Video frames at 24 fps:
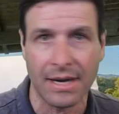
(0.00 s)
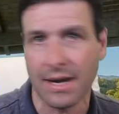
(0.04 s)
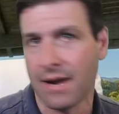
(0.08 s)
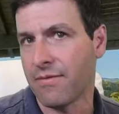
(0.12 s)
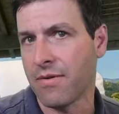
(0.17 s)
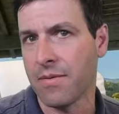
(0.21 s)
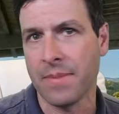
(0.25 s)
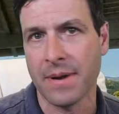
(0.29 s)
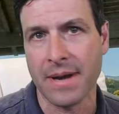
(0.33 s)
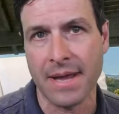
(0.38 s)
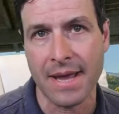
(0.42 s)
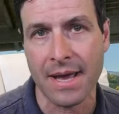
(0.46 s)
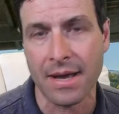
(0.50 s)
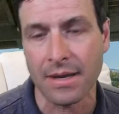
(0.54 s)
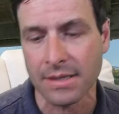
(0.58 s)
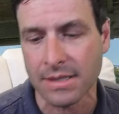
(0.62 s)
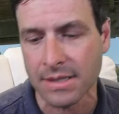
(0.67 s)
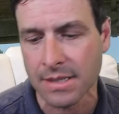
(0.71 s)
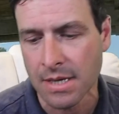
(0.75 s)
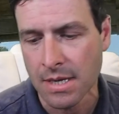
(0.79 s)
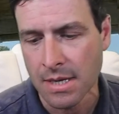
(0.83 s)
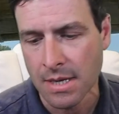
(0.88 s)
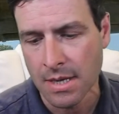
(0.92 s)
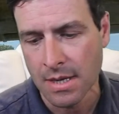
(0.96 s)
and everybody
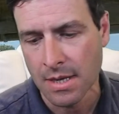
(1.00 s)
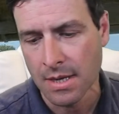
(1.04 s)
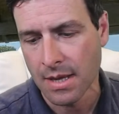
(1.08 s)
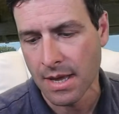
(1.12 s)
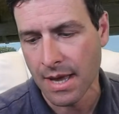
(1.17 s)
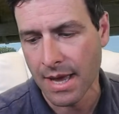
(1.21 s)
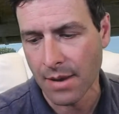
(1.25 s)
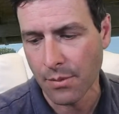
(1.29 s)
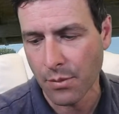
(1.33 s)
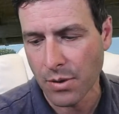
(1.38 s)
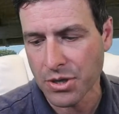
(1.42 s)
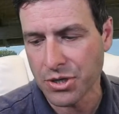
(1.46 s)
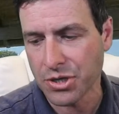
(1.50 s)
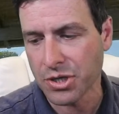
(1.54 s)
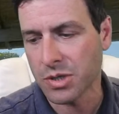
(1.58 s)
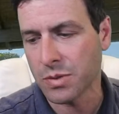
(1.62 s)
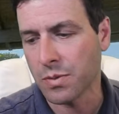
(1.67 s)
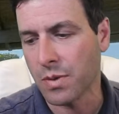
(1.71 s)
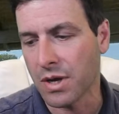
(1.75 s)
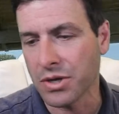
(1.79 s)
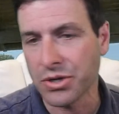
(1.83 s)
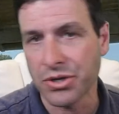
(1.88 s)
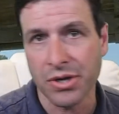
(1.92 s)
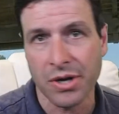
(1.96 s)
else, and we
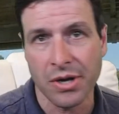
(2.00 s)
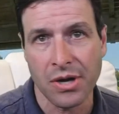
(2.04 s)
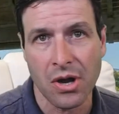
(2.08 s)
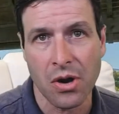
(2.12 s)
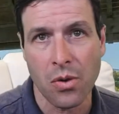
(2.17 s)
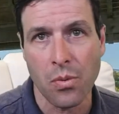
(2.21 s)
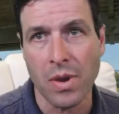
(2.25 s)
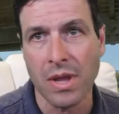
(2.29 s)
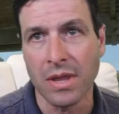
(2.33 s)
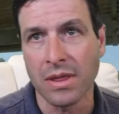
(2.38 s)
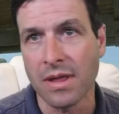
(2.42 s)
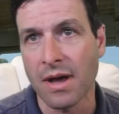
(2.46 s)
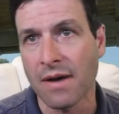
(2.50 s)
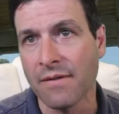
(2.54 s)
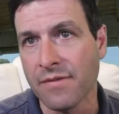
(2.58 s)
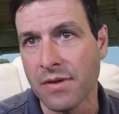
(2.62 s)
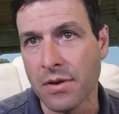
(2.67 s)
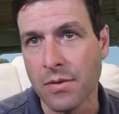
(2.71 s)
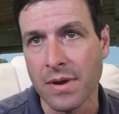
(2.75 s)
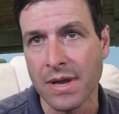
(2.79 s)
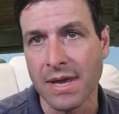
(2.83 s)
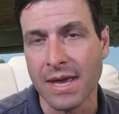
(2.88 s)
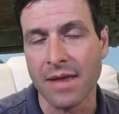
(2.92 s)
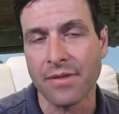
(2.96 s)
just want you to know we love
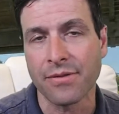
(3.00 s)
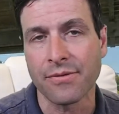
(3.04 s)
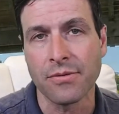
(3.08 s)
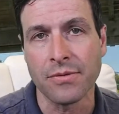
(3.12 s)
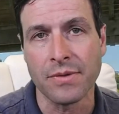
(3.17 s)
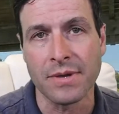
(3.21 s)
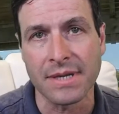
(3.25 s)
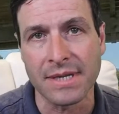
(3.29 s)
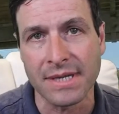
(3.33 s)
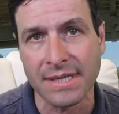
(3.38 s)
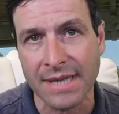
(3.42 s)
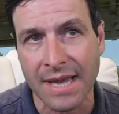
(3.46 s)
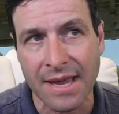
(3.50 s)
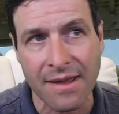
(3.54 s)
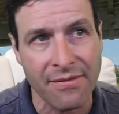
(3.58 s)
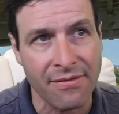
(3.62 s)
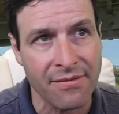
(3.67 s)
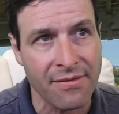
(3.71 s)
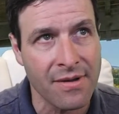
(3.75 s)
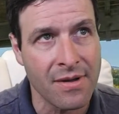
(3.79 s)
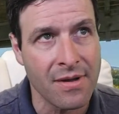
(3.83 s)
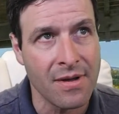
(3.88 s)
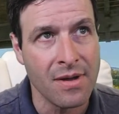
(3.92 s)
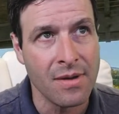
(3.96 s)
you and get through this
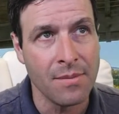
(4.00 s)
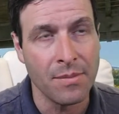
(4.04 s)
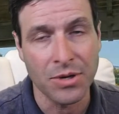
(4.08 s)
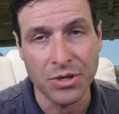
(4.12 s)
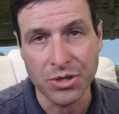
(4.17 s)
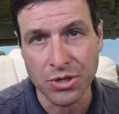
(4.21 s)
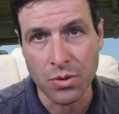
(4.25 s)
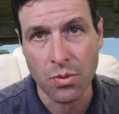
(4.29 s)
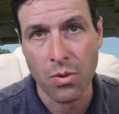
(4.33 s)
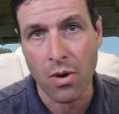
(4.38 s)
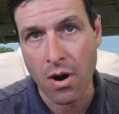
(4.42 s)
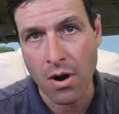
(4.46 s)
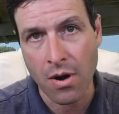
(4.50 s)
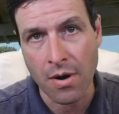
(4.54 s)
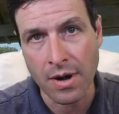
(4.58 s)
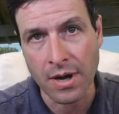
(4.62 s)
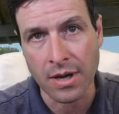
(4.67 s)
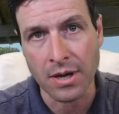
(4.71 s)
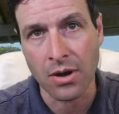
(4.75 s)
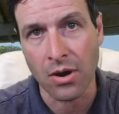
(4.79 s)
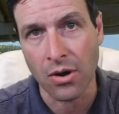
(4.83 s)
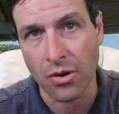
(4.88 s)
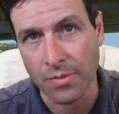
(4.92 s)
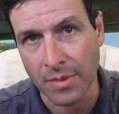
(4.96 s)
safe, but you are in
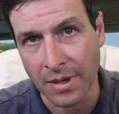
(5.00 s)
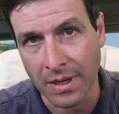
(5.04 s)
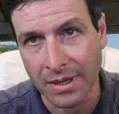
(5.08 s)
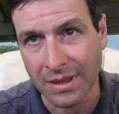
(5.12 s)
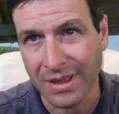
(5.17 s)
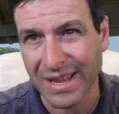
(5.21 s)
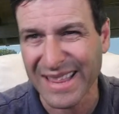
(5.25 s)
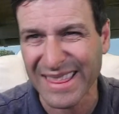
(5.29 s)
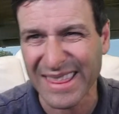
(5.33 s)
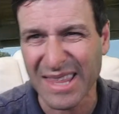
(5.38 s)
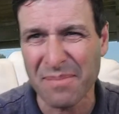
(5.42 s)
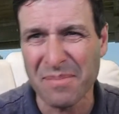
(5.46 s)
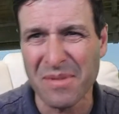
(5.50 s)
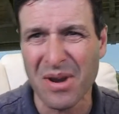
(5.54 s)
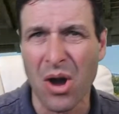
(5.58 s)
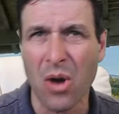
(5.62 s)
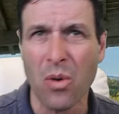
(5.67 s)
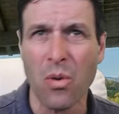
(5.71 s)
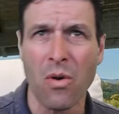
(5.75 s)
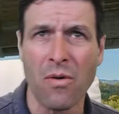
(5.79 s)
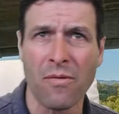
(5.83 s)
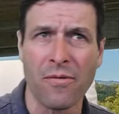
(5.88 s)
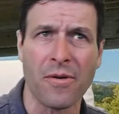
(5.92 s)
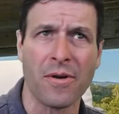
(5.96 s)
a coma. Let them
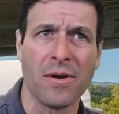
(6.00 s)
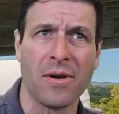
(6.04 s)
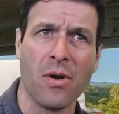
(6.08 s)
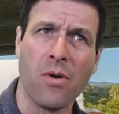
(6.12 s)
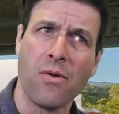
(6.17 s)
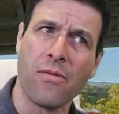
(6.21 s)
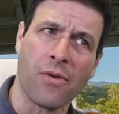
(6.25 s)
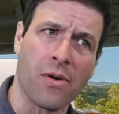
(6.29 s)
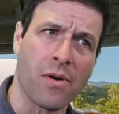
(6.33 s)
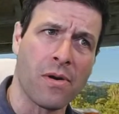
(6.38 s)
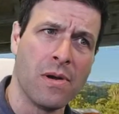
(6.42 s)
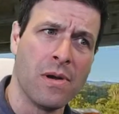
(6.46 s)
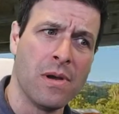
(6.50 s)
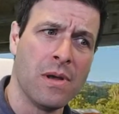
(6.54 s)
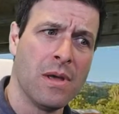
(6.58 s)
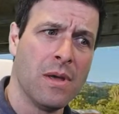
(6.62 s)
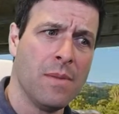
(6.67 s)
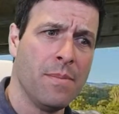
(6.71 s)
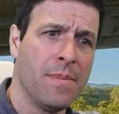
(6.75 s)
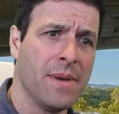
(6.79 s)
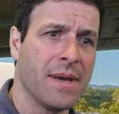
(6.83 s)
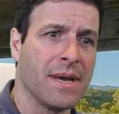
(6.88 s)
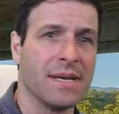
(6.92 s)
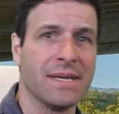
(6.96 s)
know over and over
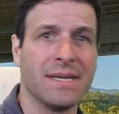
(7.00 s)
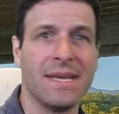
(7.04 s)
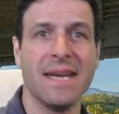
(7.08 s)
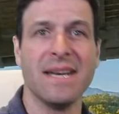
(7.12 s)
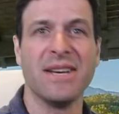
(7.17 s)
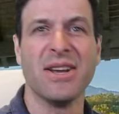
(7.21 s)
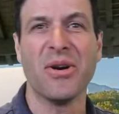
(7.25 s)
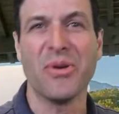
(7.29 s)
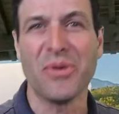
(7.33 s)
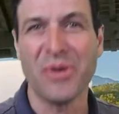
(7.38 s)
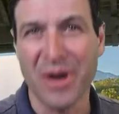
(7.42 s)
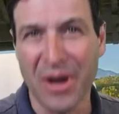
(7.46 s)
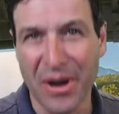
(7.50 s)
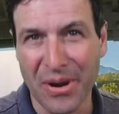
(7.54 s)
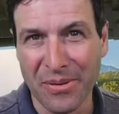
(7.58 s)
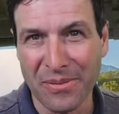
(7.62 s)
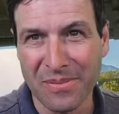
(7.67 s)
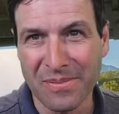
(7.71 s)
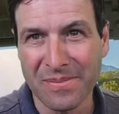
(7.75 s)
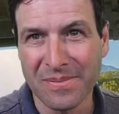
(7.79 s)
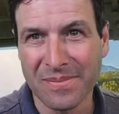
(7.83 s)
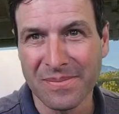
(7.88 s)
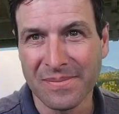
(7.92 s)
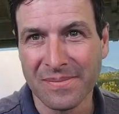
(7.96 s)
because they don't know.
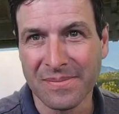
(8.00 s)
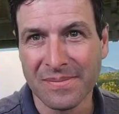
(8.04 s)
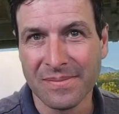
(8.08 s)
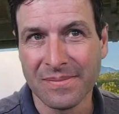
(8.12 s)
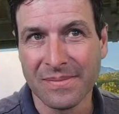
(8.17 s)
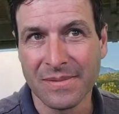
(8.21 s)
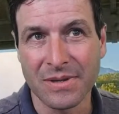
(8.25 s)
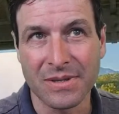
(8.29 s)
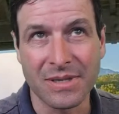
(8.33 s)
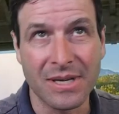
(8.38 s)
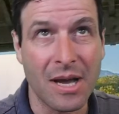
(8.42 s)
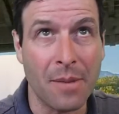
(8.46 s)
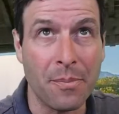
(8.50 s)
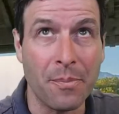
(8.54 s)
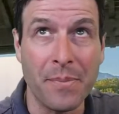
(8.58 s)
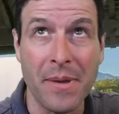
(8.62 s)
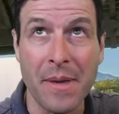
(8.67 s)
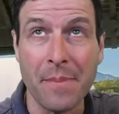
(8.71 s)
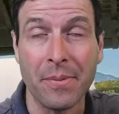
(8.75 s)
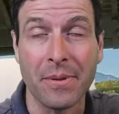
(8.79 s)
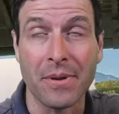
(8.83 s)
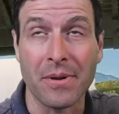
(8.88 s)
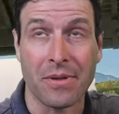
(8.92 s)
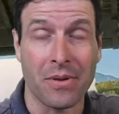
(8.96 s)
There's a couple
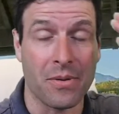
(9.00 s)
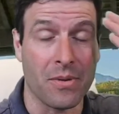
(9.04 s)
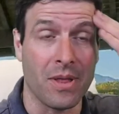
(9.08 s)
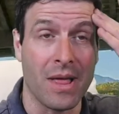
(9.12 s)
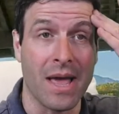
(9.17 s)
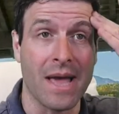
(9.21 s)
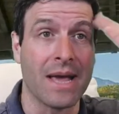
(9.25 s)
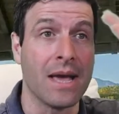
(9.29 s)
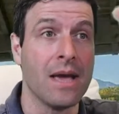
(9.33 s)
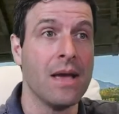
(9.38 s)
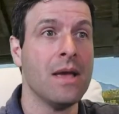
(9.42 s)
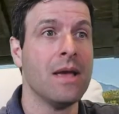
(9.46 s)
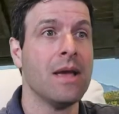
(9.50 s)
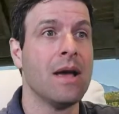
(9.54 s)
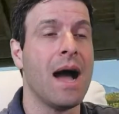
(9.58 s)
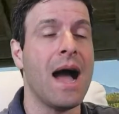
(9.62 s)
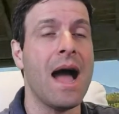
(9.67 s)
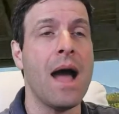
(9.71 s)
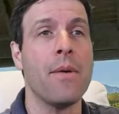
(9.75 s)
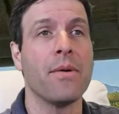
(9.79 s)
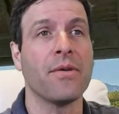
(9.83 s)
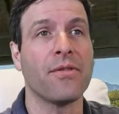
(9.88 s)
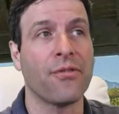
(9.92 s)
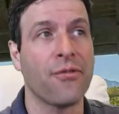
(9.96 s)
people here that were like,
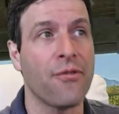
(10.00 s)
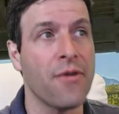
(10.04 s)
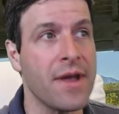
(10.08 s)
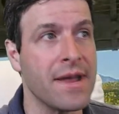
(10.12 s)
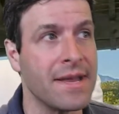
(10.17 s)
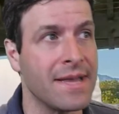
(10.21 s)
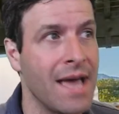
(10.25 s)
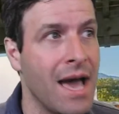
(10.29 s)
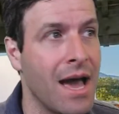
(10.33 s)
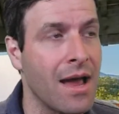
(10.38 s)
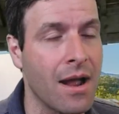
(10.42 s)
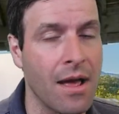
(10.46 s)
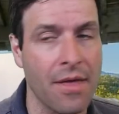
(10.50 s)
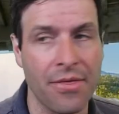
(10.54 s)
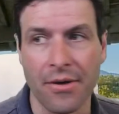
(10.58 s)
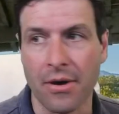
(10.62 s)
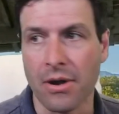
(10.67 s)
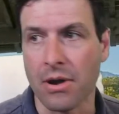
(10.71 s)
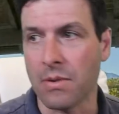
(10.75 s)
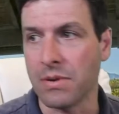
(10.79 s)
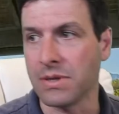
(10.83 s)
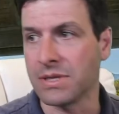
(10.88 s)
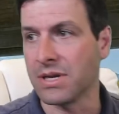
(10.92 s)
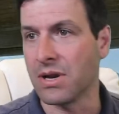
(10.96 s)
I was freaked out. I
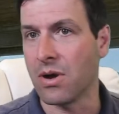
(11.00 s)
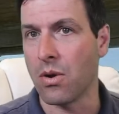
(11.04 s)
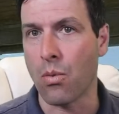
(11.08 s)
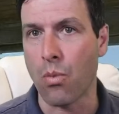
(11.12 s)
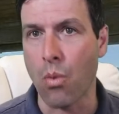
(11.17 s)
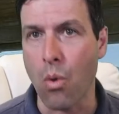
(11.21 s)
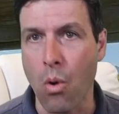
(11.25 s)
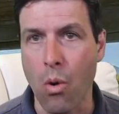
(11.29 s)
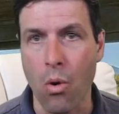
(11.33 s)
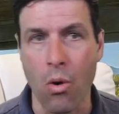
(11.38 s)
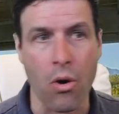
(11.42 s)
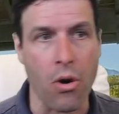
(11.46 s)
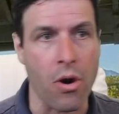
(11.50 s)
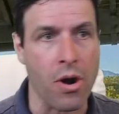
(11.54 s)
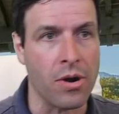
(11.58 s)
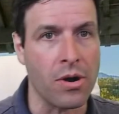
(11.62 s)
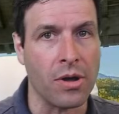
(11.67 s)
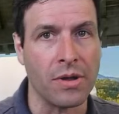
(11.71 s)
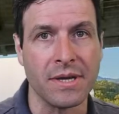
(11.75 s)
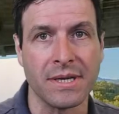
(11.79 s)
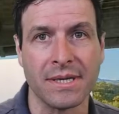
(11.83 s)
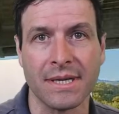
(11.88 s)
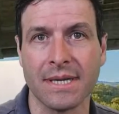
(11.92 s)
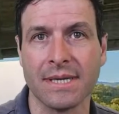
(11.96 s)
thought I was in a war and
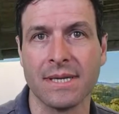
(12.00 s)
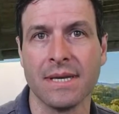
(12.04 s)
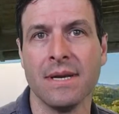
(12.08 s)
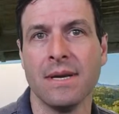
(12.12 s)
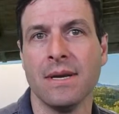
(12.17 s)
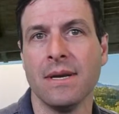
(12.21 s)
all these things.